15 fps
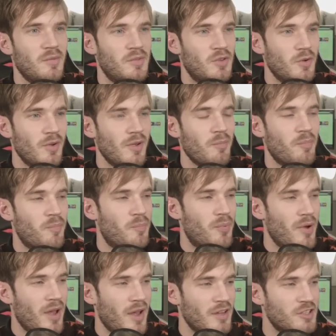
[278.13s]
doing
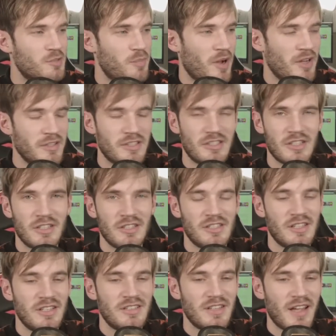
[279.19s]
uh,
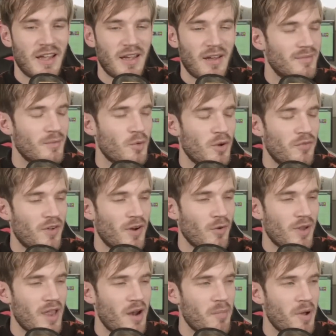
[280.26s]
sponsors and it's like if i
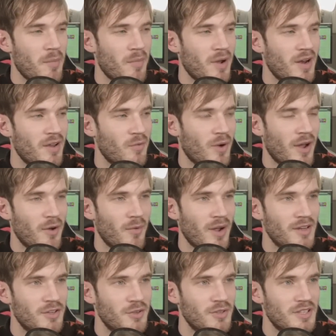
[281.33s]
don't care about money why do i
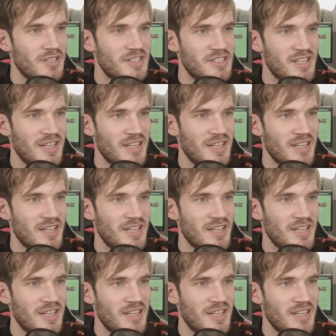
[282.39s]
do these